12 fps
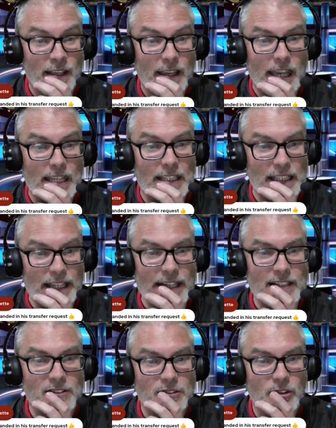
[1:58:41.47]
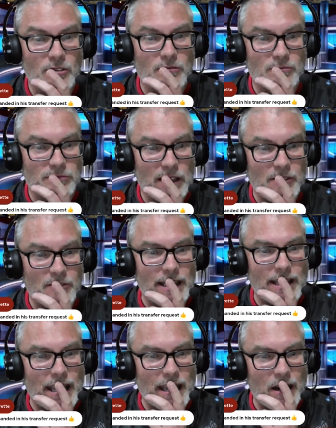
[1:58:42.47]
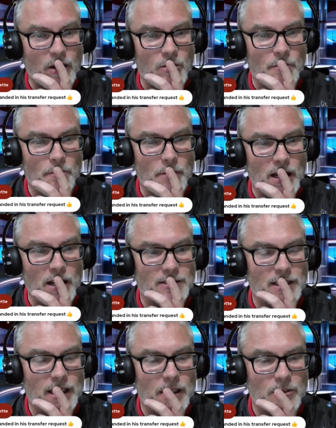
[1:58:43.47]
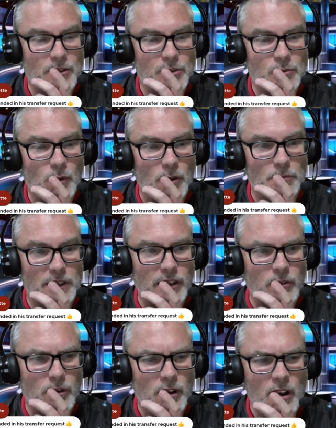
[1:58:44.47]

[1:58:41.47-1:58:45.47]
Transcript: and Leeds not rolling out Barcelona swap deal.